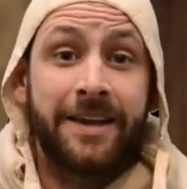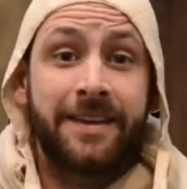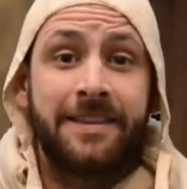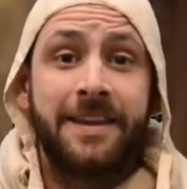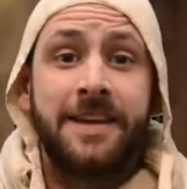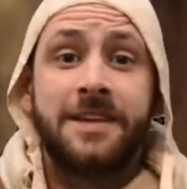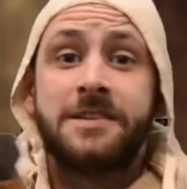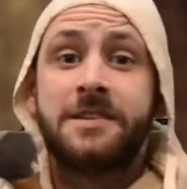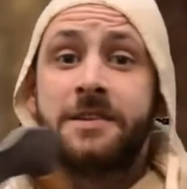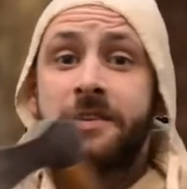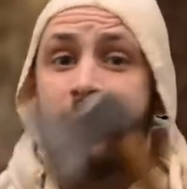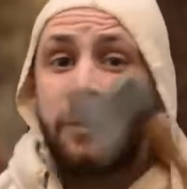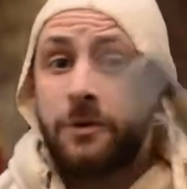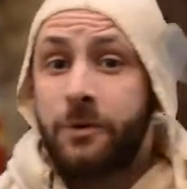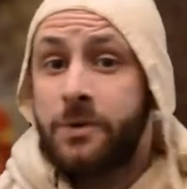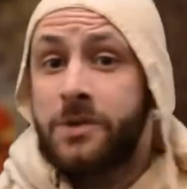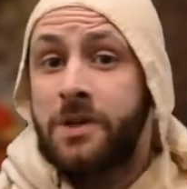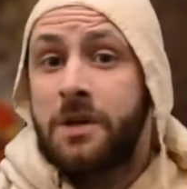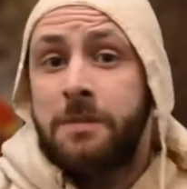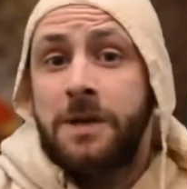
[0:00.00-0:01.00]
like this
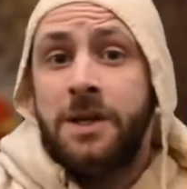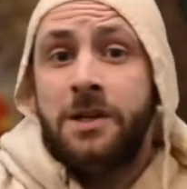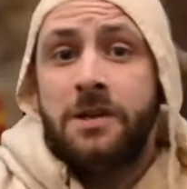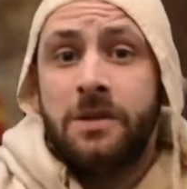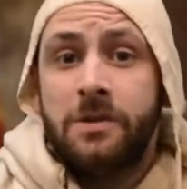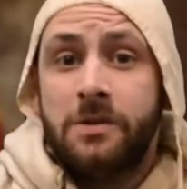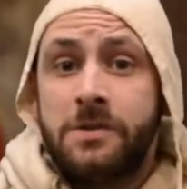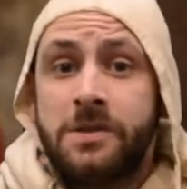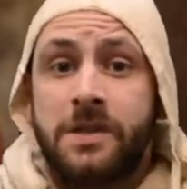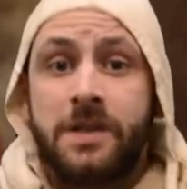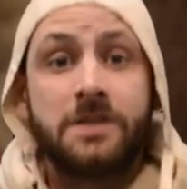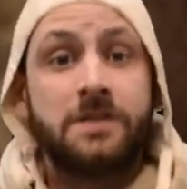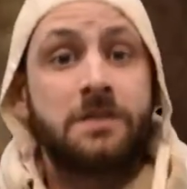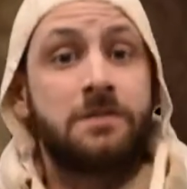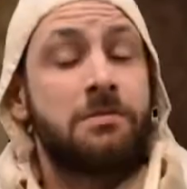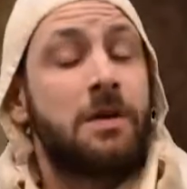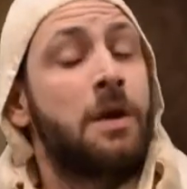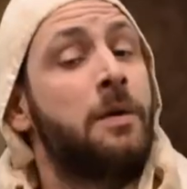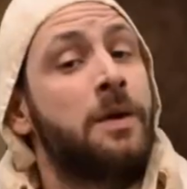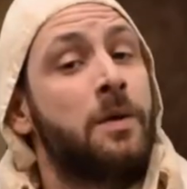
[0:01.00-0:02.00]
could also be used
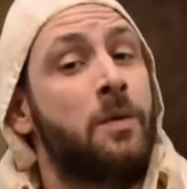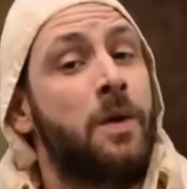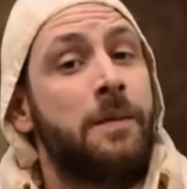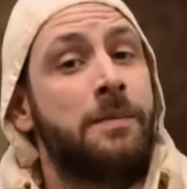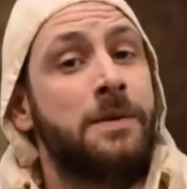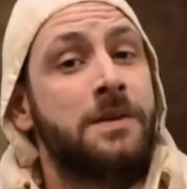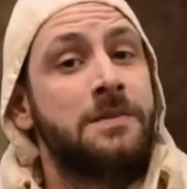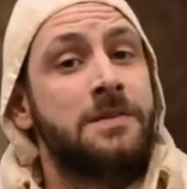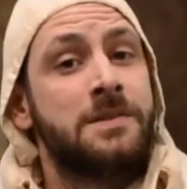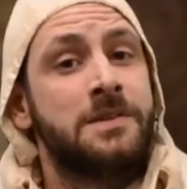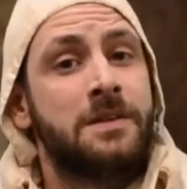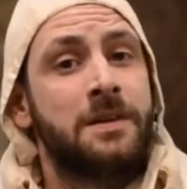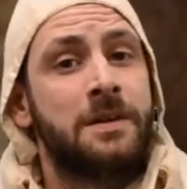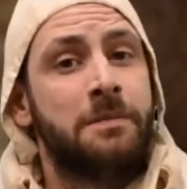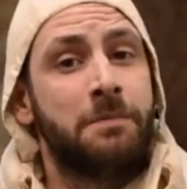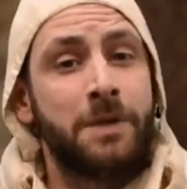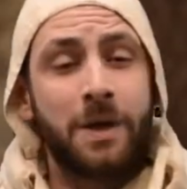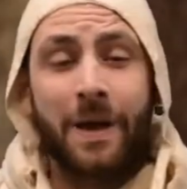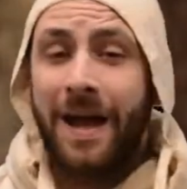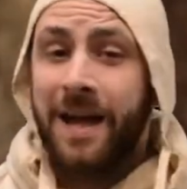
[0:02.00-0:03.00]
as throwing weapons,
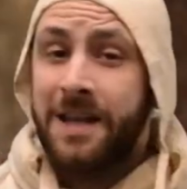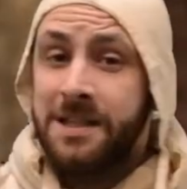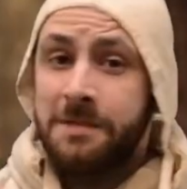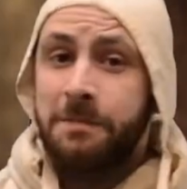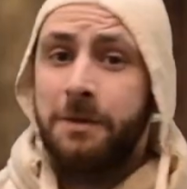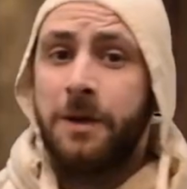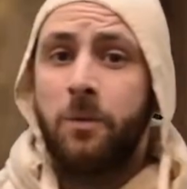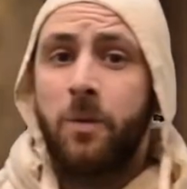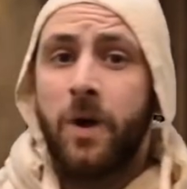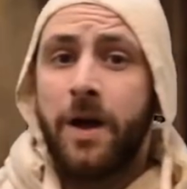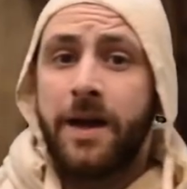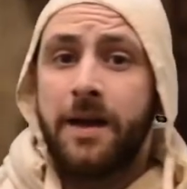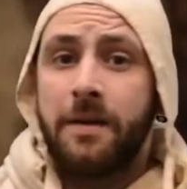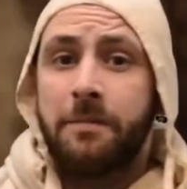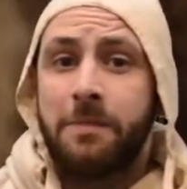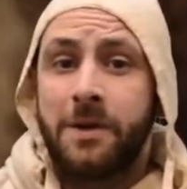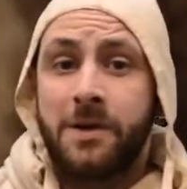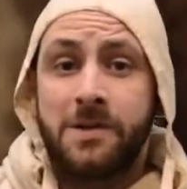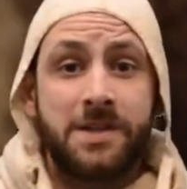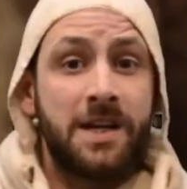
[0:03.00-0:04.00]
but you had to
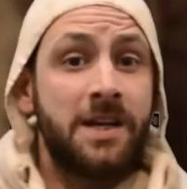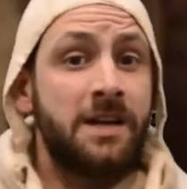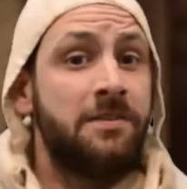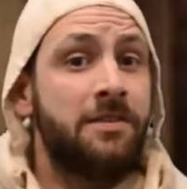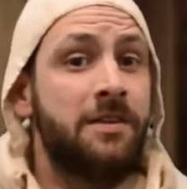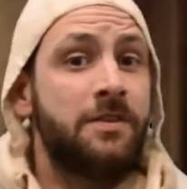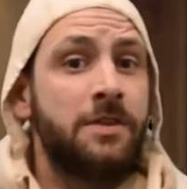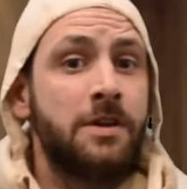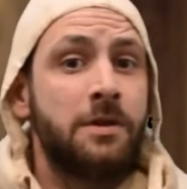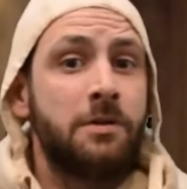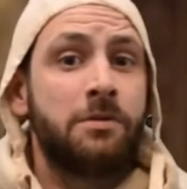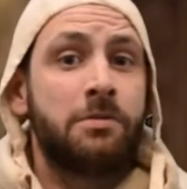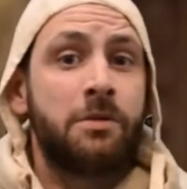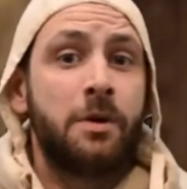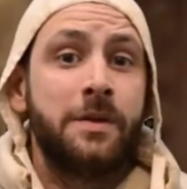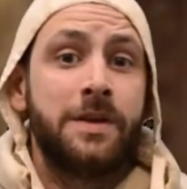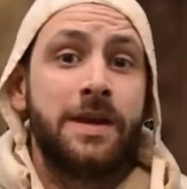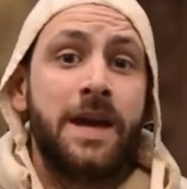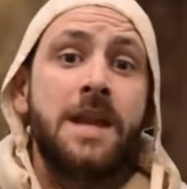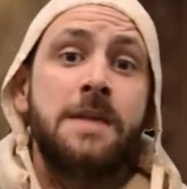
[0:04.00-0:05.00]
beware because anything that you
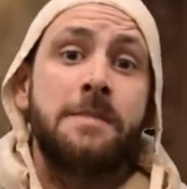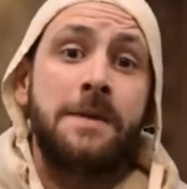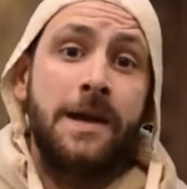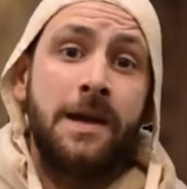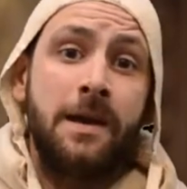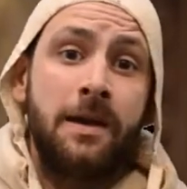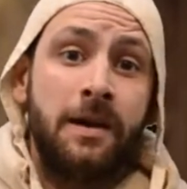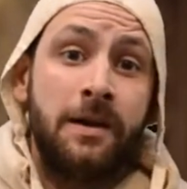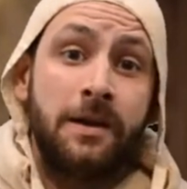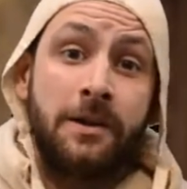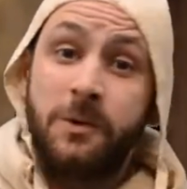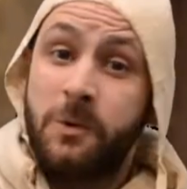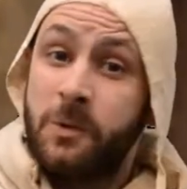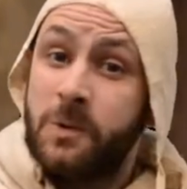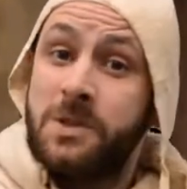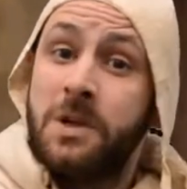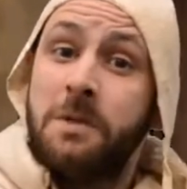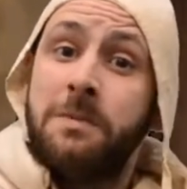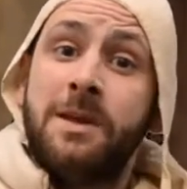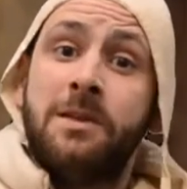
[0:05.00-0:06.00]
threw at the enemy
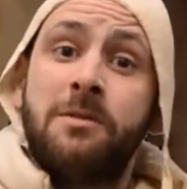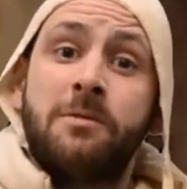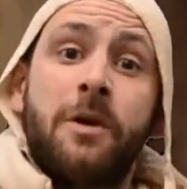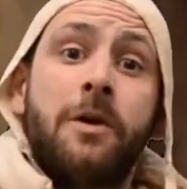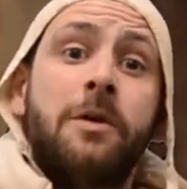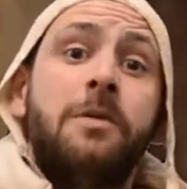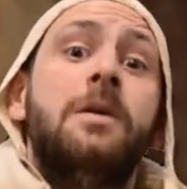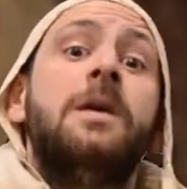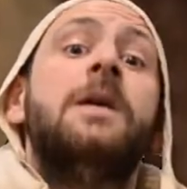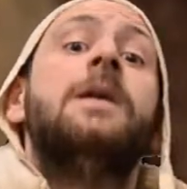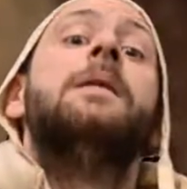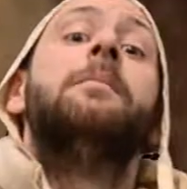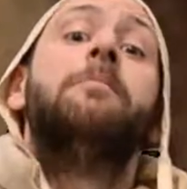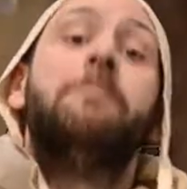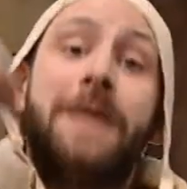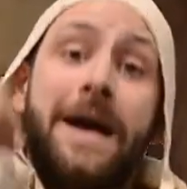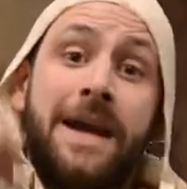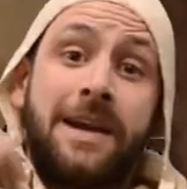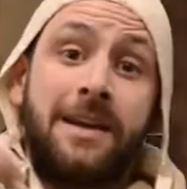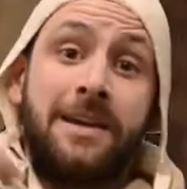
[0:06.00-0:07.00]
could also be thrown
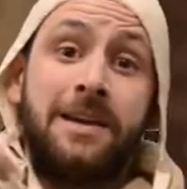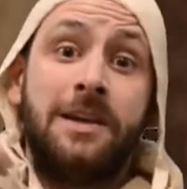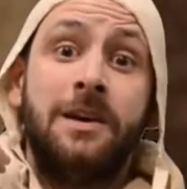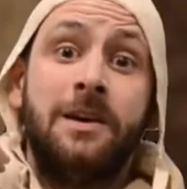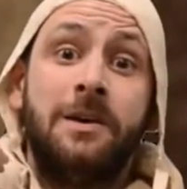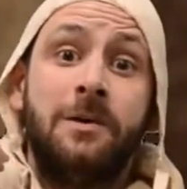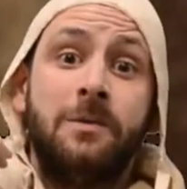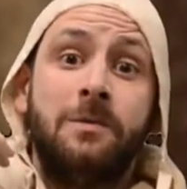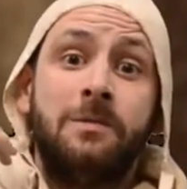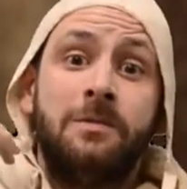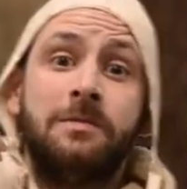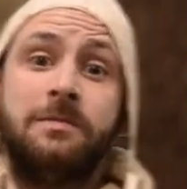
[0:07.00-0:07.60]
back at you.